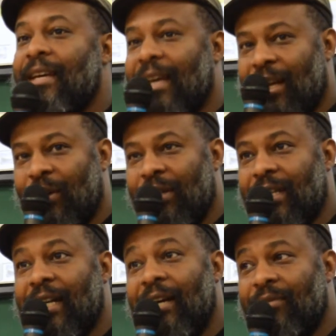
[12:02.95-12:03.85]
And on the
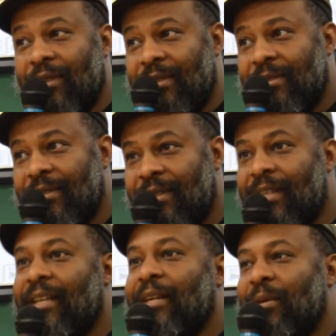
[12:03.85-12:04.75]
cover
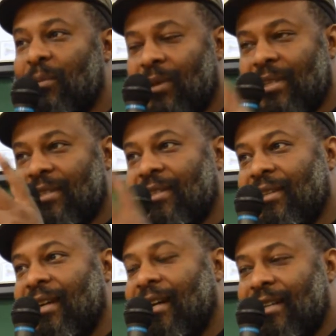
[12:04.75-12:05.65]
was
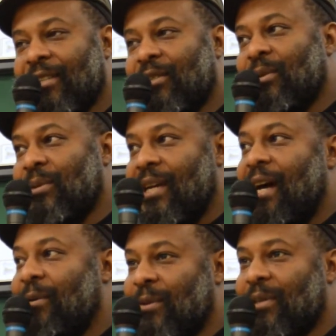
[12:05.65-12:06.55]
the two
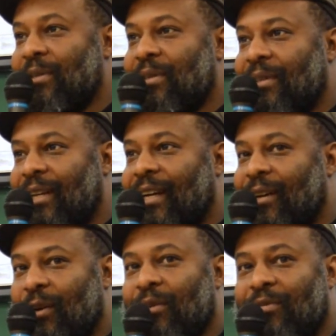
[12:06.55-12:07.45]
towers
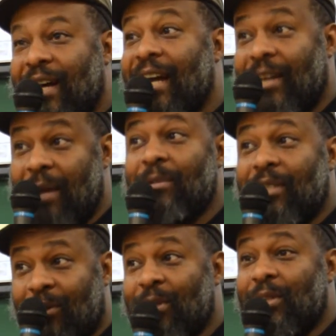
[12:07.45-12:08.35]
on fire. That was
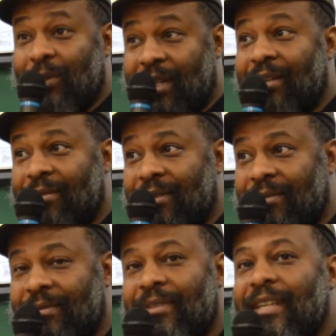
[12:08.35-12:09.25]
the original cover.
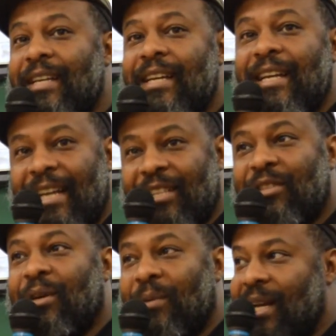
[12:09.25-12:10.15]
And
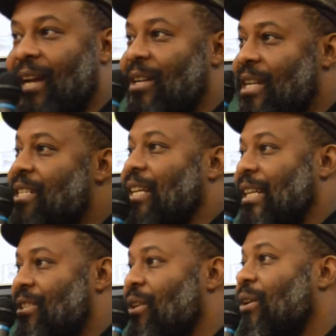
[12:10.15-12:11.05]
so when I
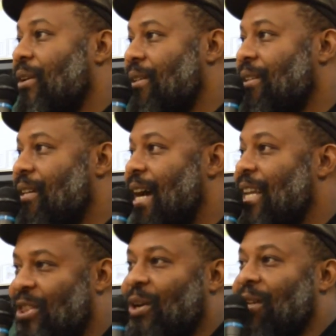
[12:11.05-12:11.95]
initially saw it, I
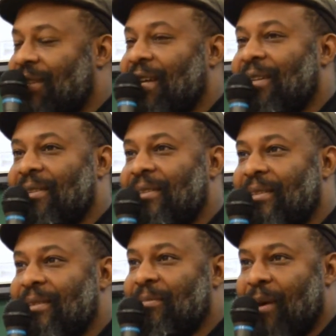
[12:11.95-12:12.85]
thought that
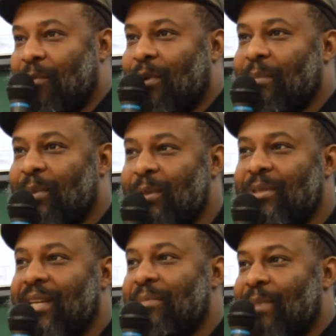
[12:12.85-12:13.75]
my boy
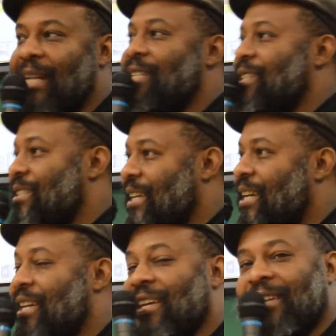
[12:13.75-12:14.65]
Boots had made it to
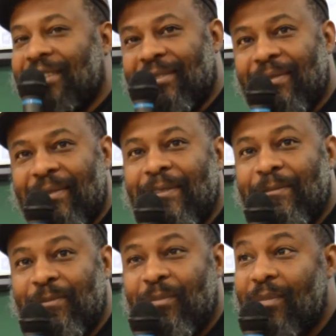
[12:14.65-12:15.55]
CNN.
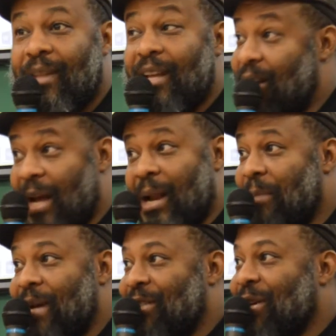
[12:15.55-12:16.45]
Now,
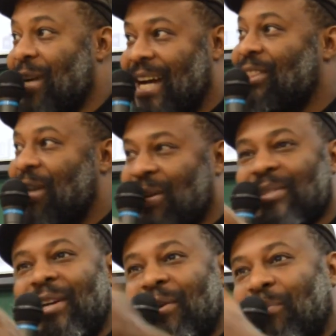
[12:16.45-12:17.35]
I'm not joking. I thought,
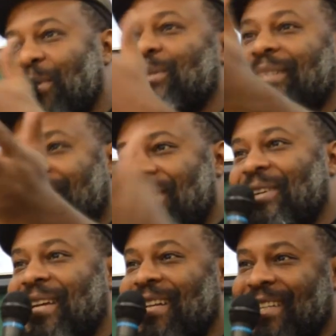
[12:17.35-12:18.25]
oh, Boots,
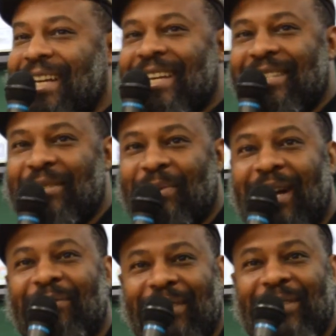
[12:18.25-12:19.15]
they getting some
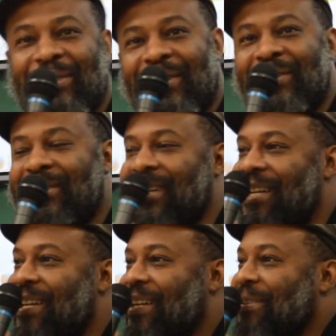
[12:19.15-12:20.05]
coverage on
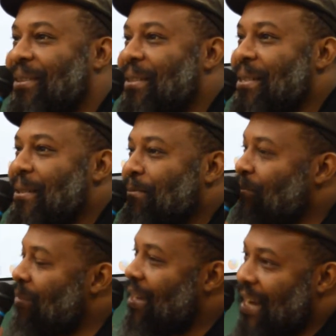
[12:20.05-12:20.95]
CNN.
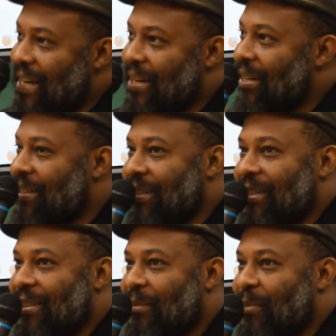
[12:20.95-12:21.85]
And
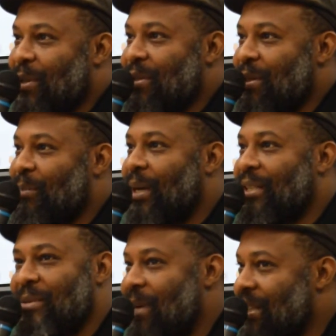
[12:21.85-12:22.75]
the person that brought
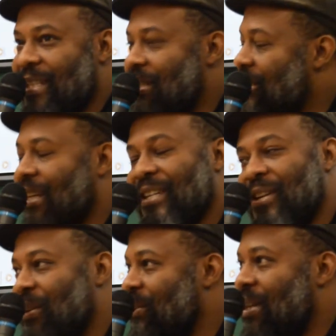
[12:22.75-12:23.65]
it to my attention was like,
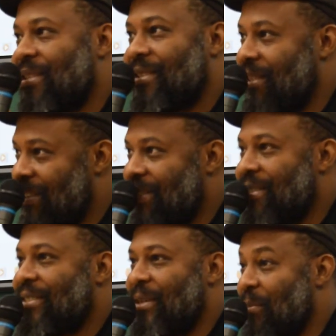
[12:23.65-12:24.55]
no, this
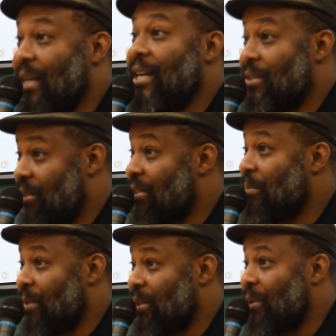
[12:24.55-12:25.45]
is something else. It's
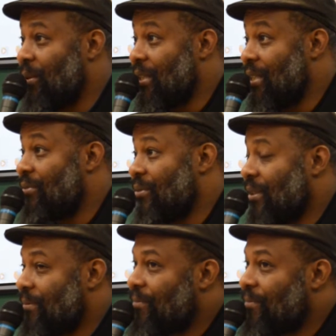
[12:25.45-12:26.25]
something totally different.